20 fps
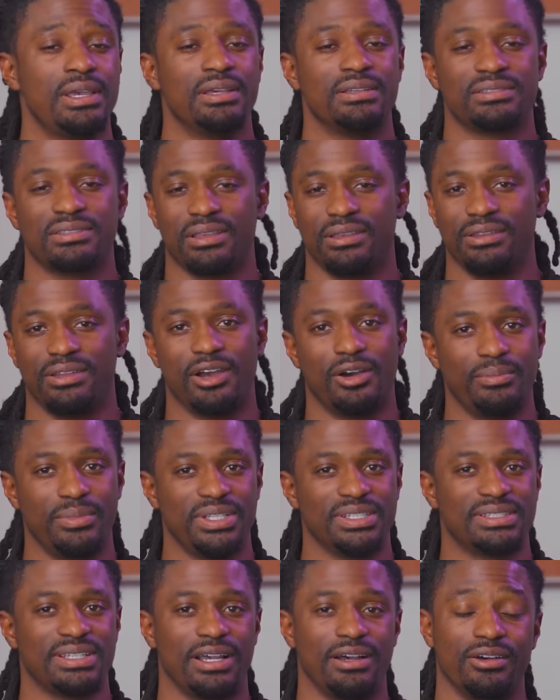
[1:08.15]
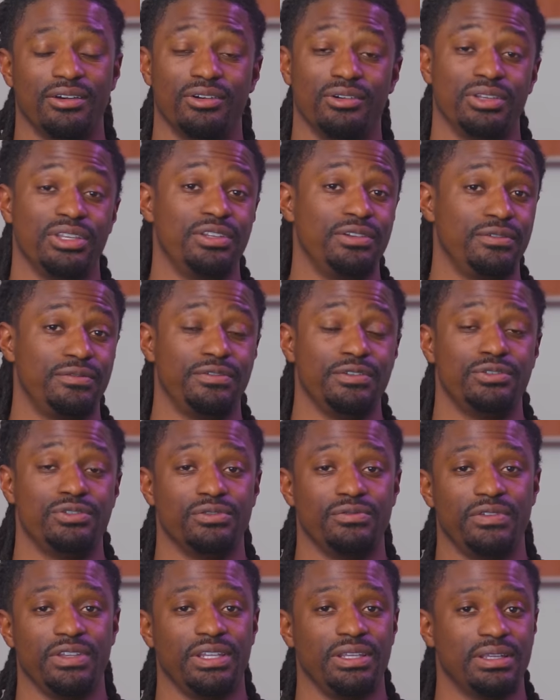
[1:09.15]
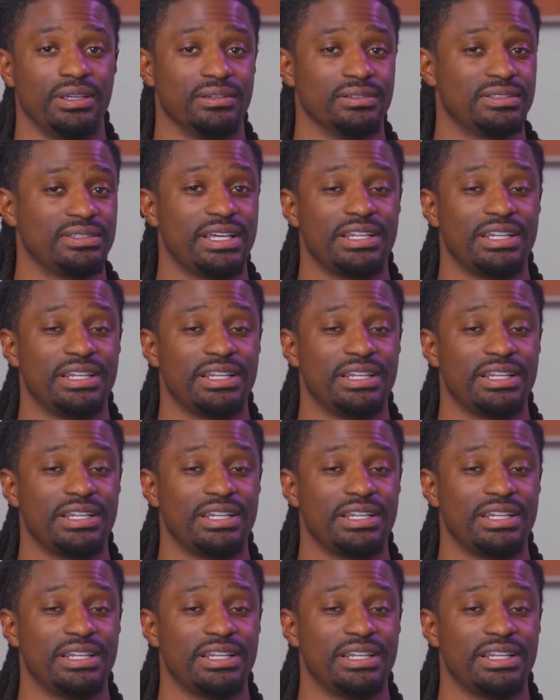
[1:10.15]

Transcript: so you don't miss out on any future videos.